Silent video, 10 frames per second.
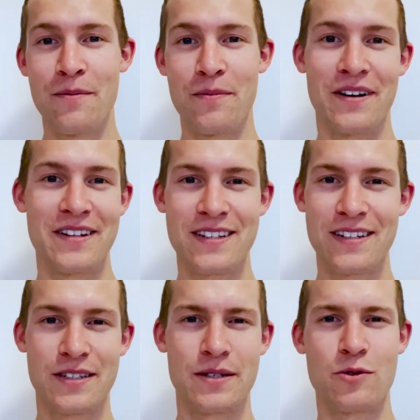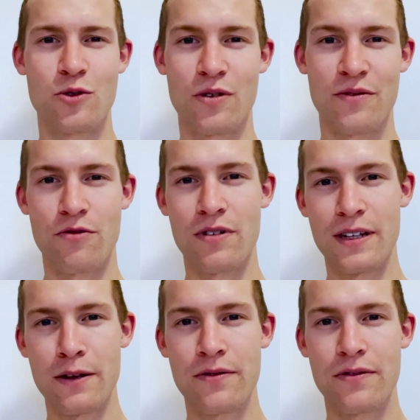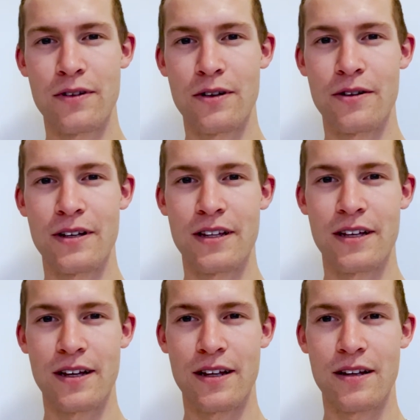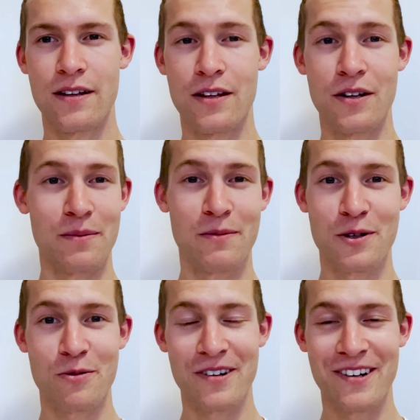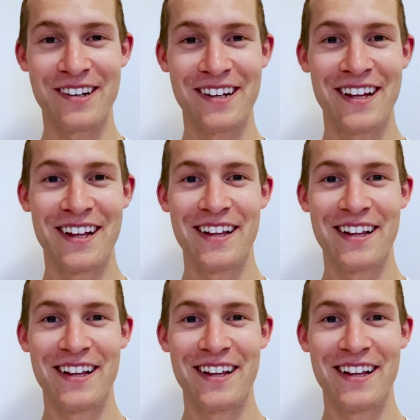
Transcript: but it's still some sort of relief knowing that the numbers were good,